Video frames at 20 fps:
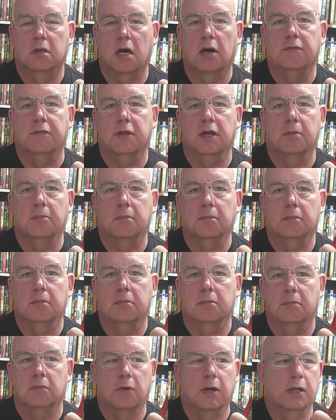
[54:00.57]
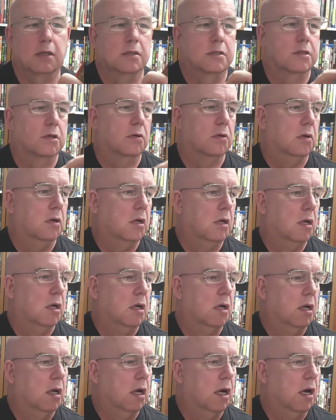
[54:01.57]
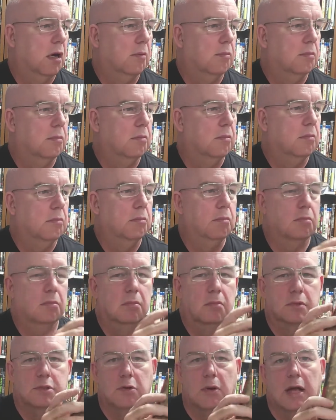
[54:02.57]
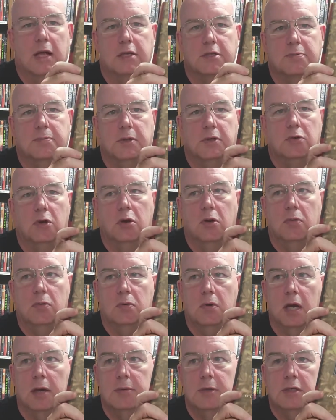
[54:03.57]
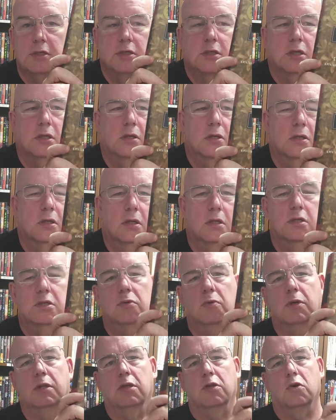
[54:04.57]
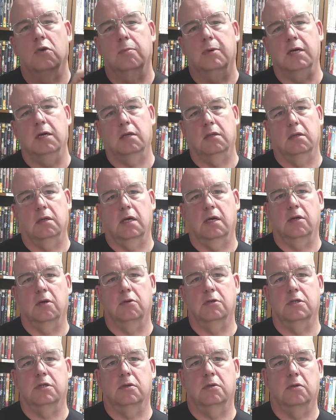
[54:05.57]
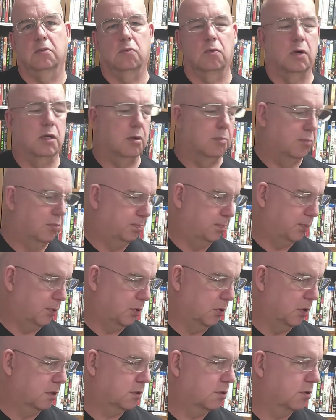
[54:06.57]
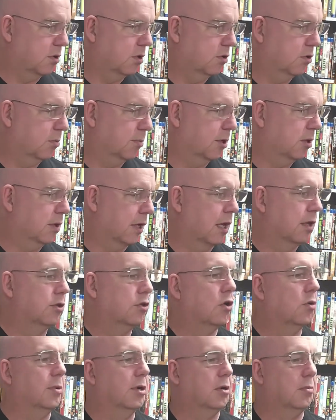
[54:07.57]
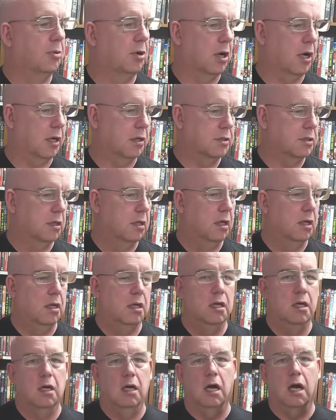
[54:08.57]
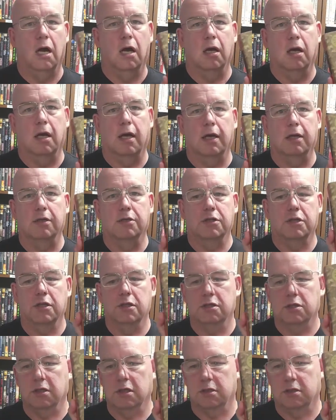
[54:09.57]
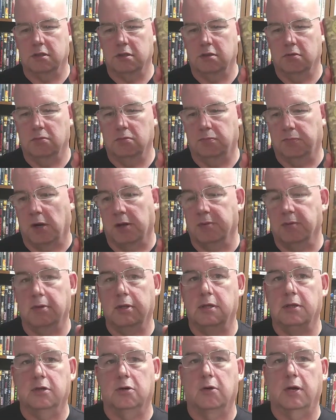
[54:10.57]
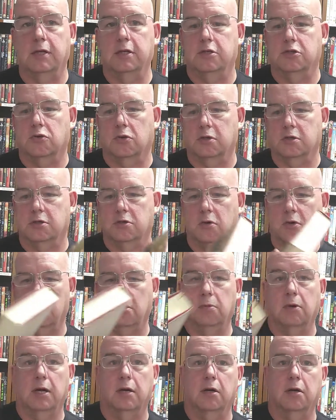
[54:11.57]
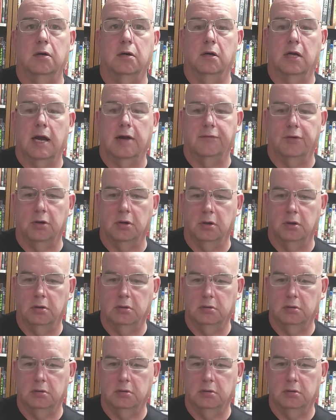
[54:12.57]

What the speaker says: of them, right? Um, so Alice Munro, I mean, did she win the Nobel? I know she won a Pulitzer, a Nobel, yeah, Nobel Prize, and she's just probably the greatest short story writer ever.